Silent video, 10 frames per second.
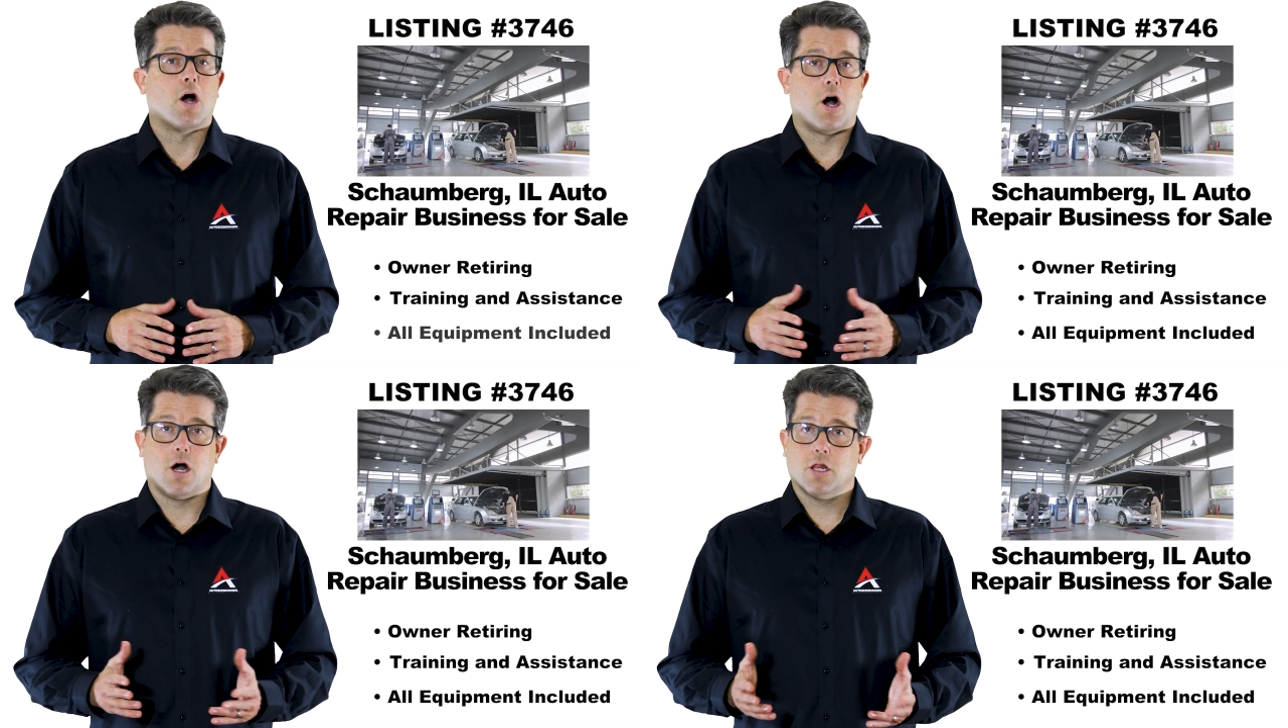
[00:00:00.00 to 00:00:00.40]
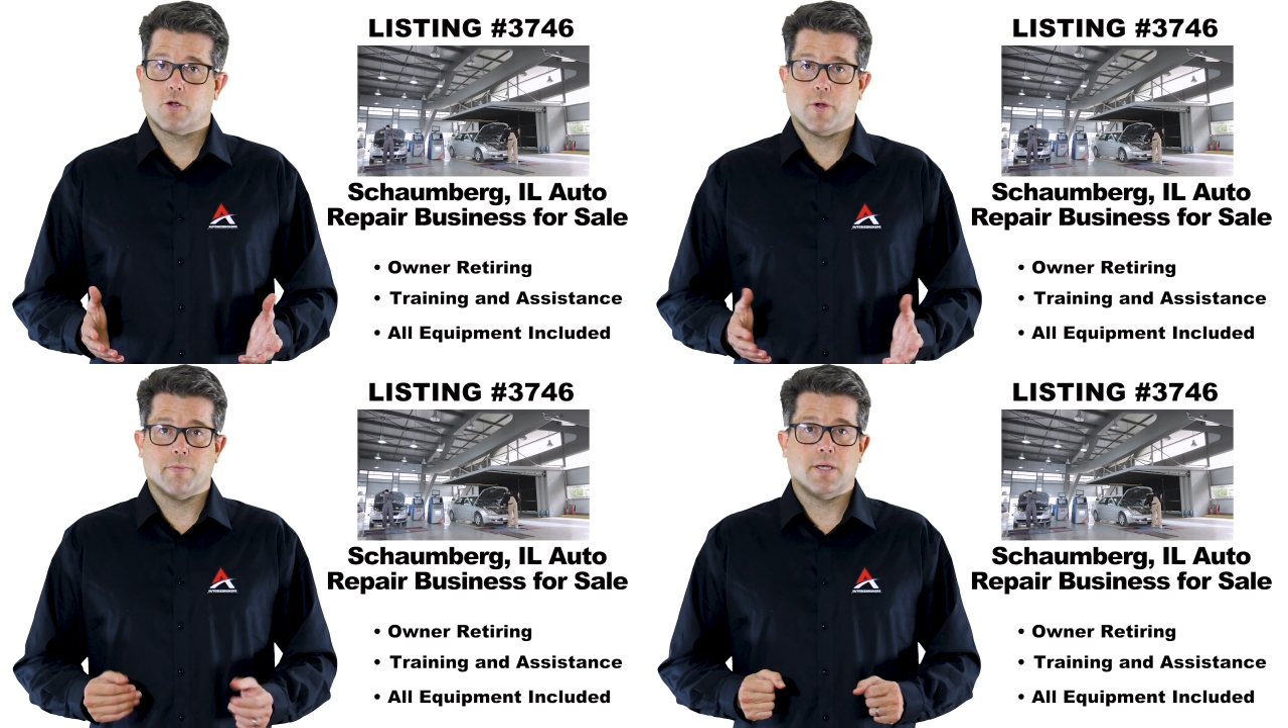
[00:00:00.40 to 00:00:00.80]
All
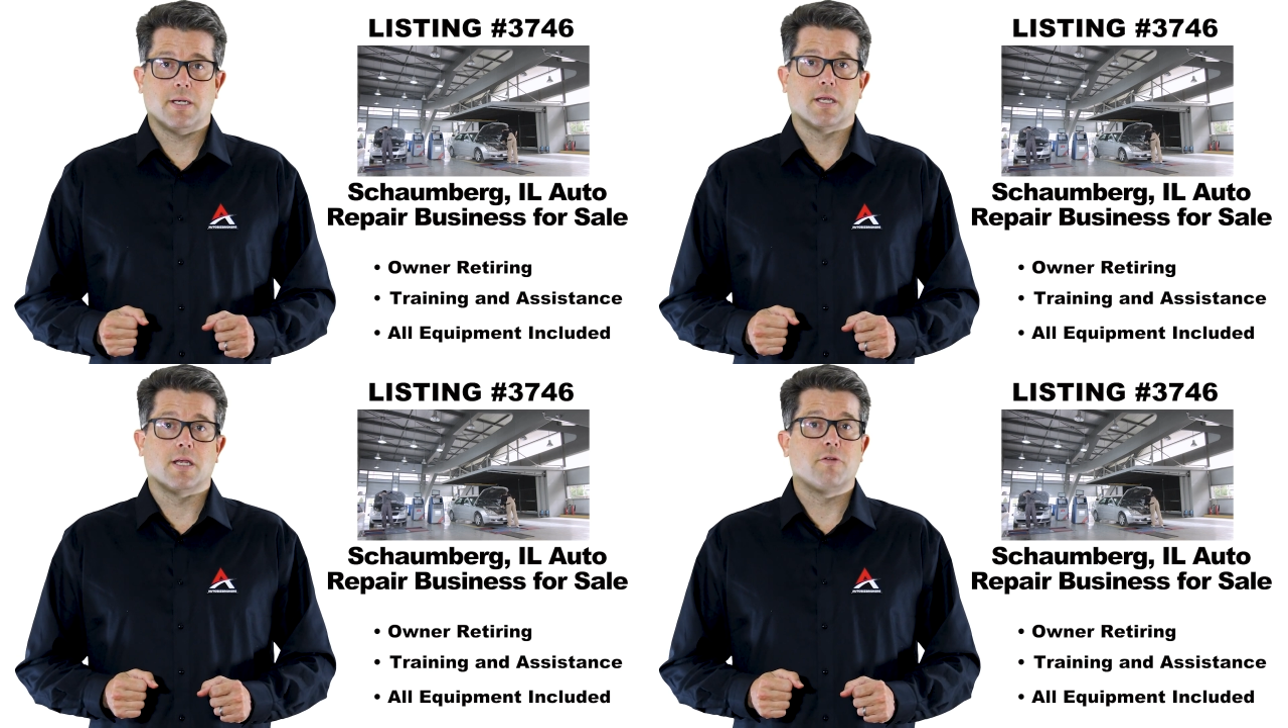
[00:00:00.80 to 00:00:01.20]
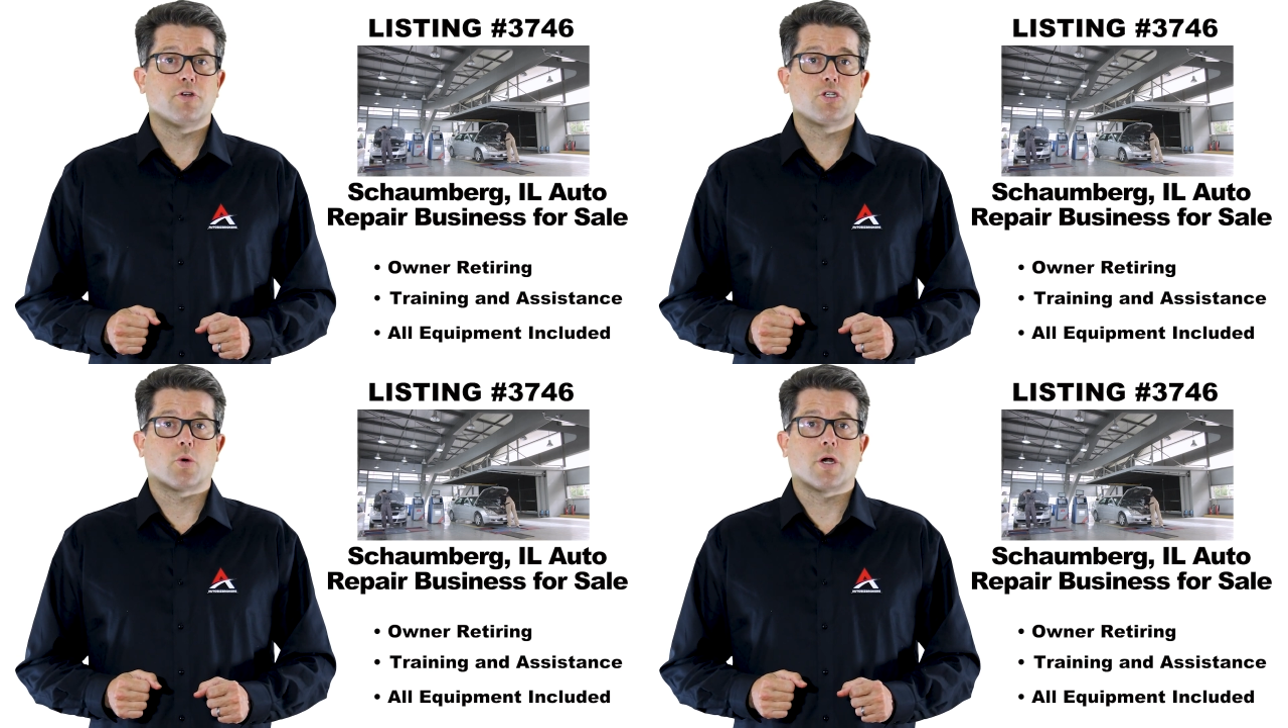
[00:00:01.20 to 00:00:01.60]
equipment and
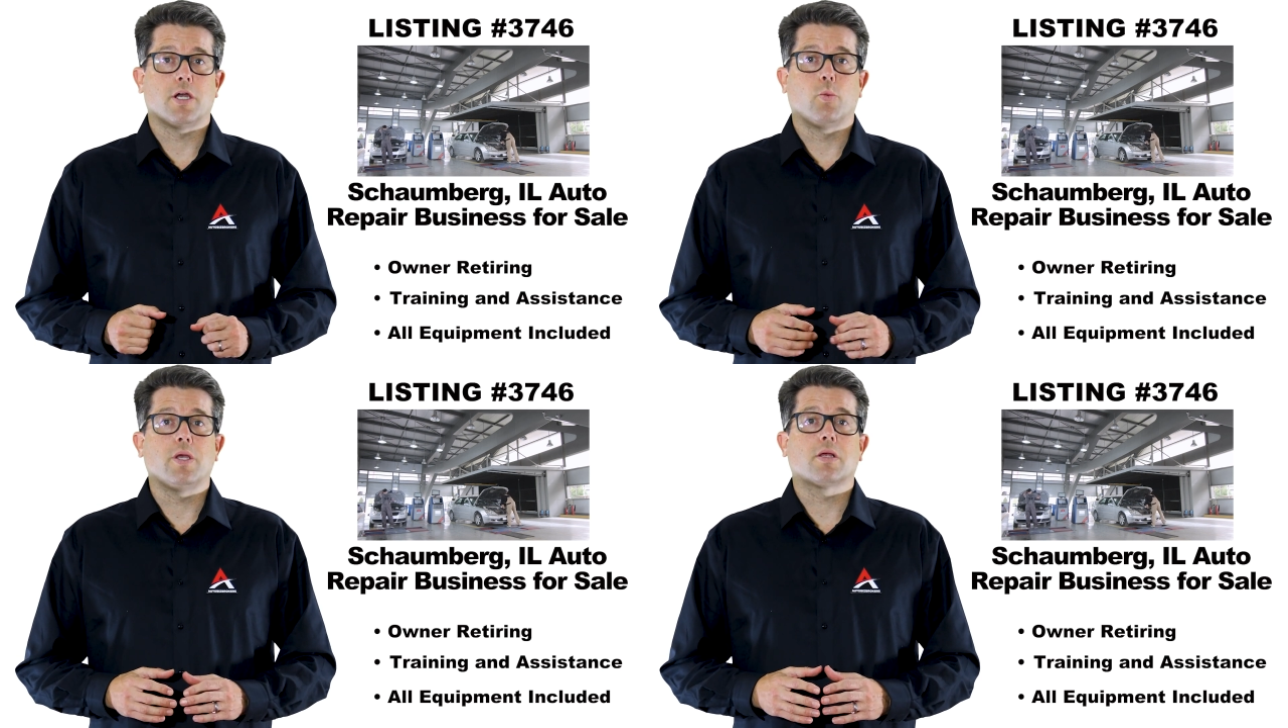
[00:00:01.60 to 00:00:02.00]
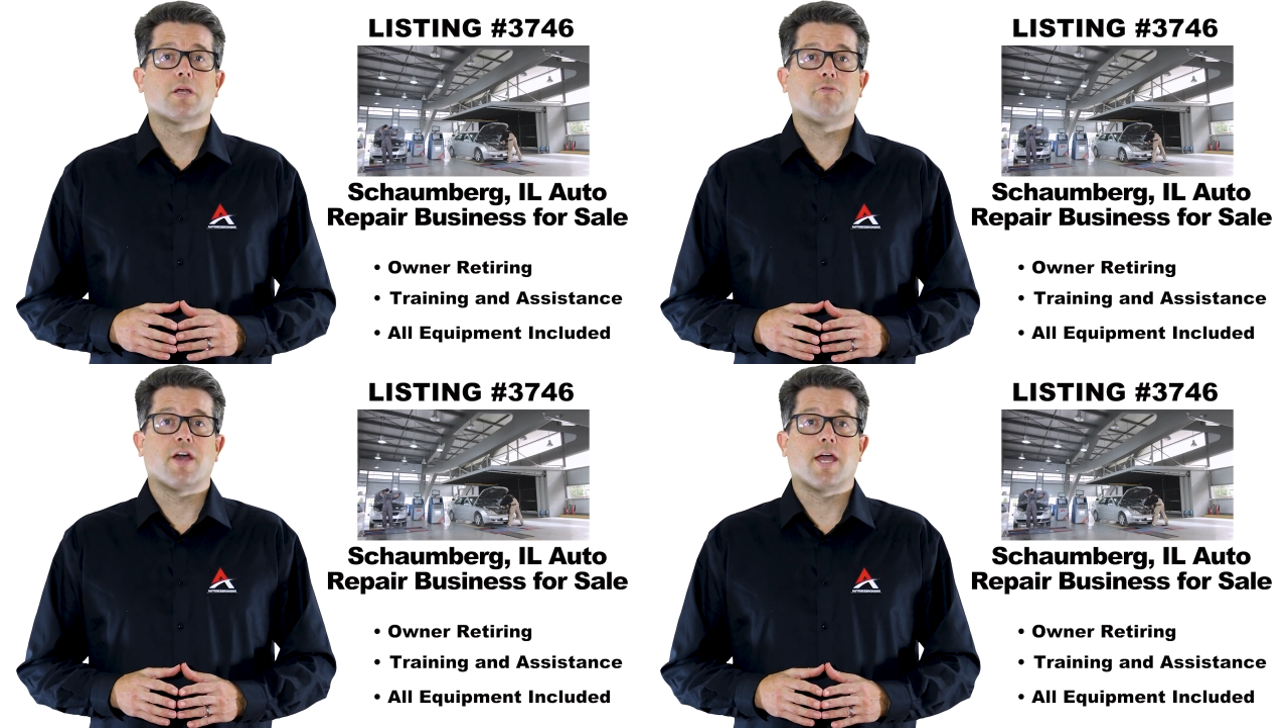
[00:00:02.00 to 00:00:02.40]
inventory will
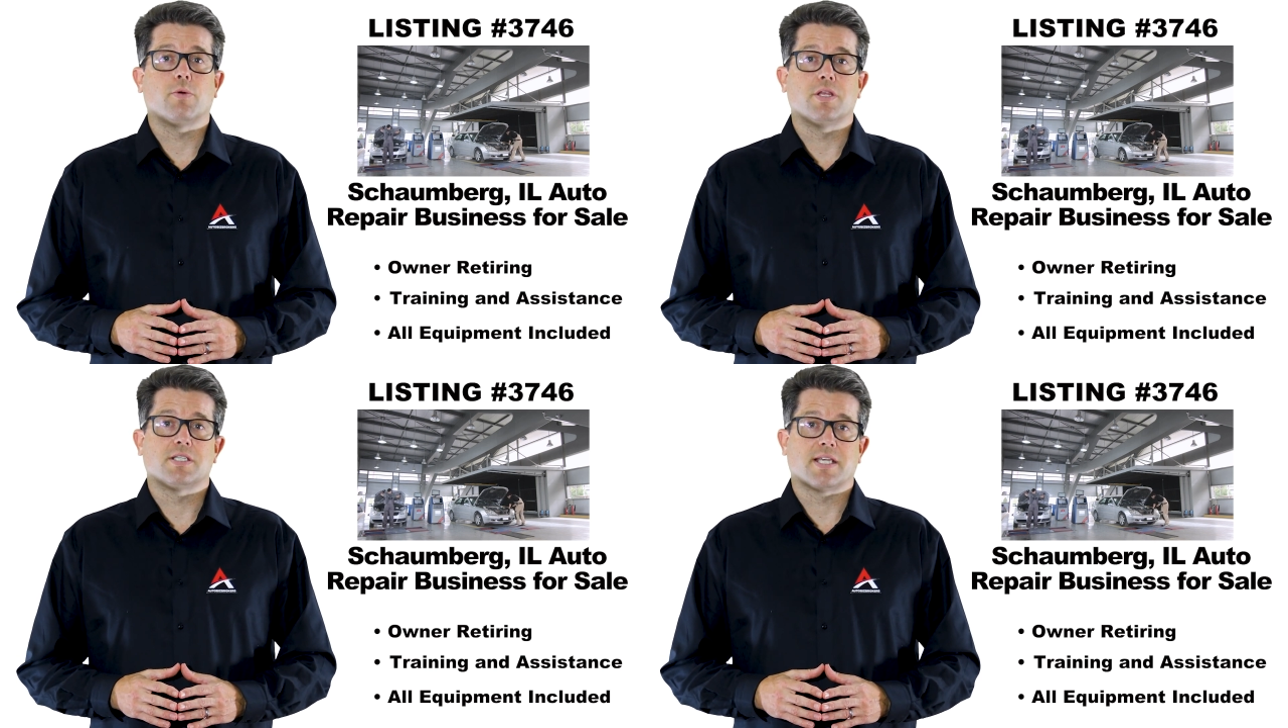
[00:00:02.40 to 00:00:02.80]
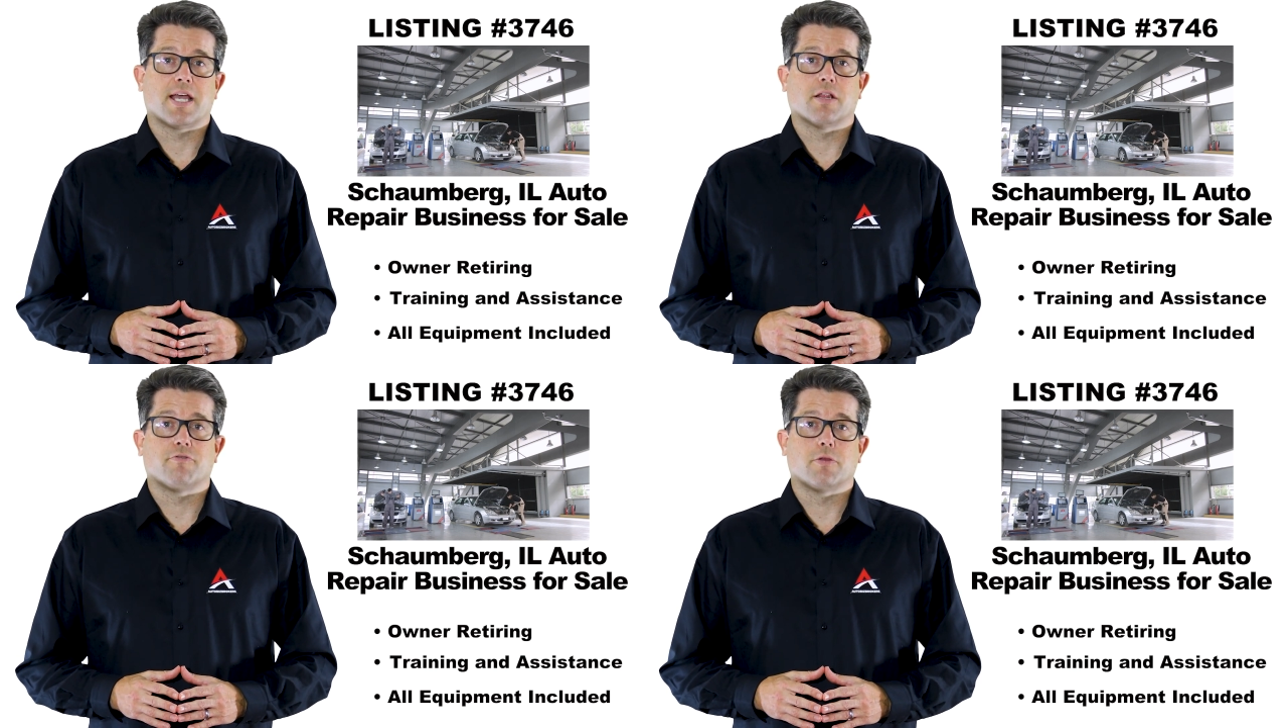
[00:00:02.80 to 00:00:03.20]
convey with the
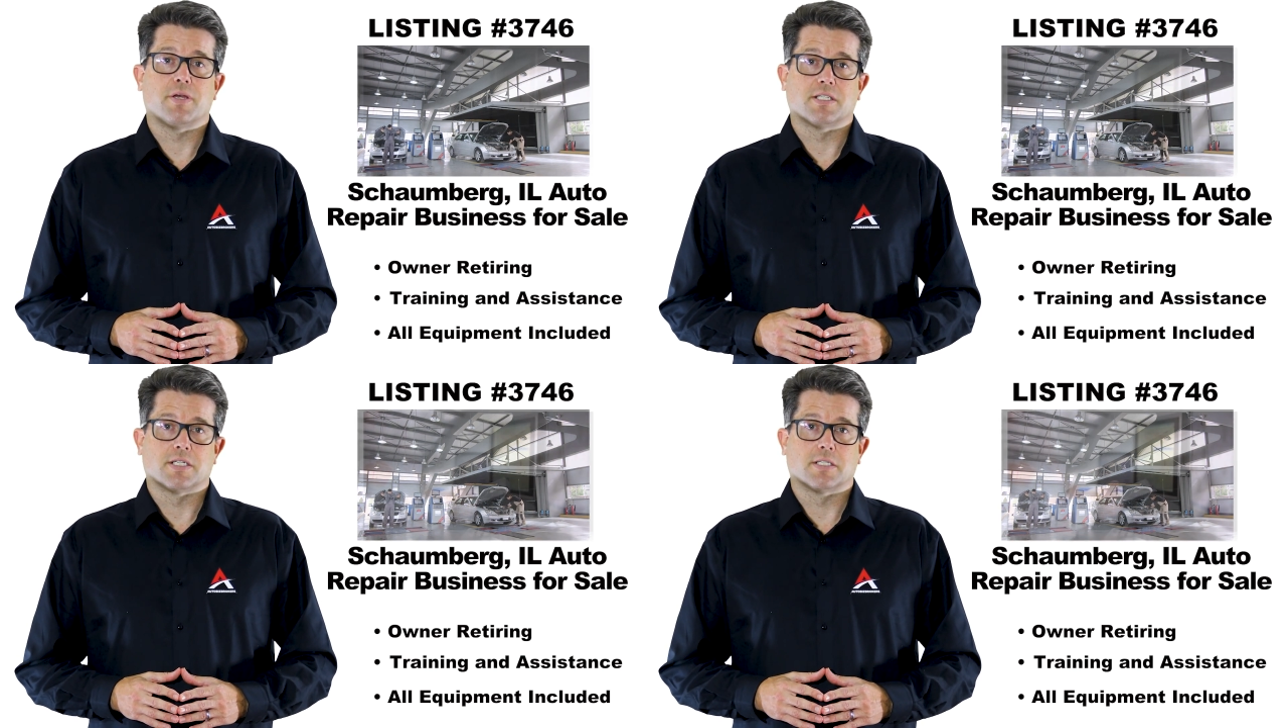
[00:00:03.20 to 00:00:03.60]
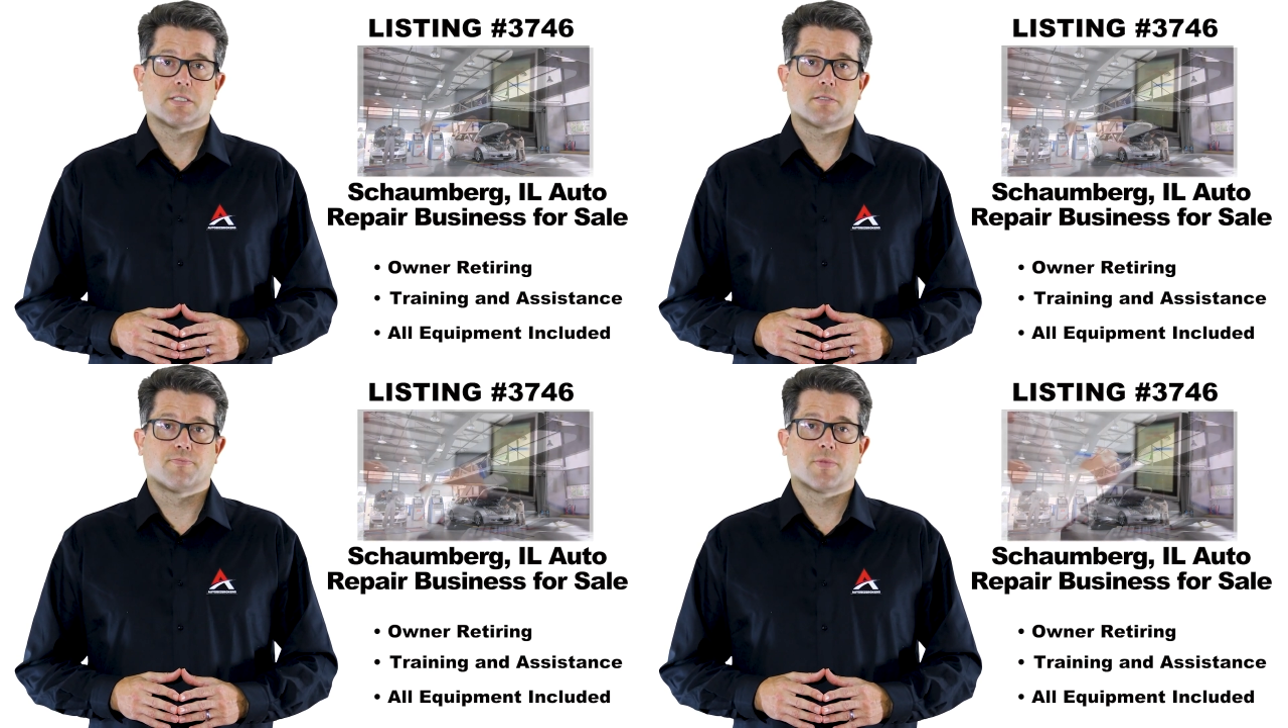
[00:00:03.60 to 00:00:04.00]
sale of the business.